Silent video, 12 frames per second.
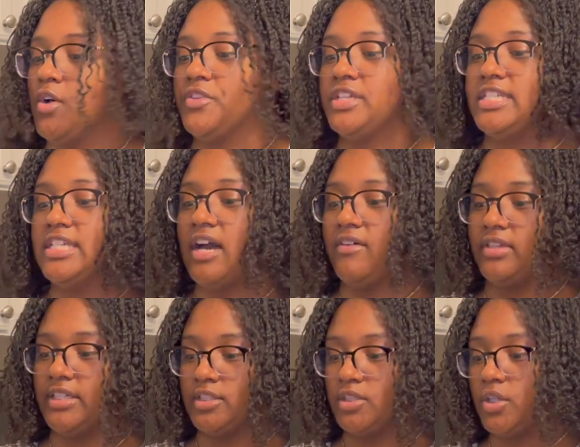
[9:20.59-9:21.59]
the
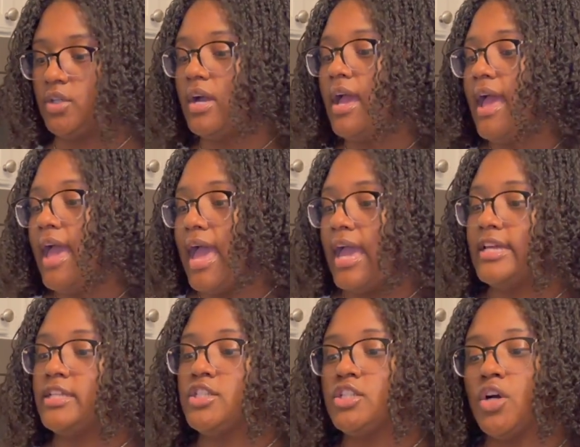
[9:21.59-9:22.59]
Diabolito.
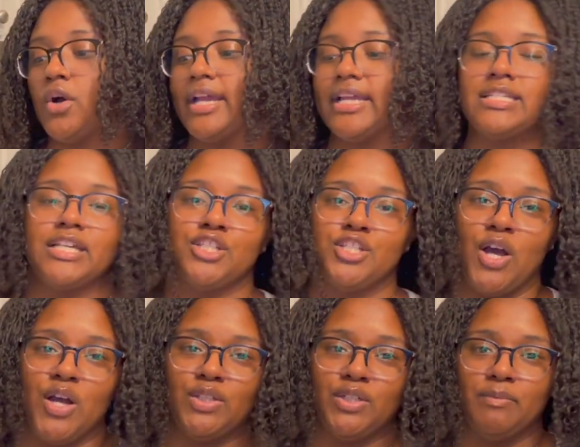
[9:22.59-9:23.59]
And so I guess I should
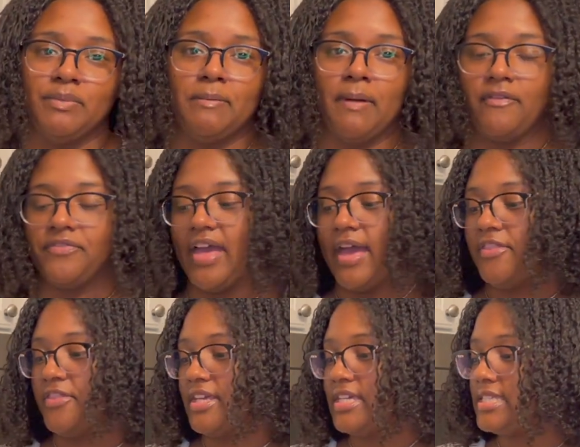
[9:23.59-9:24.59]
talk a little bit about
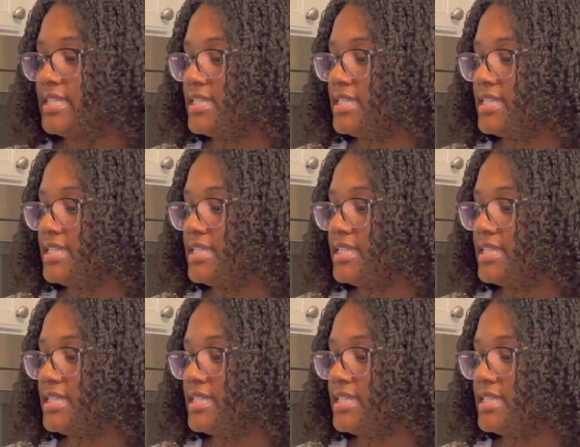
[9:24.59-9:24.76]
that. This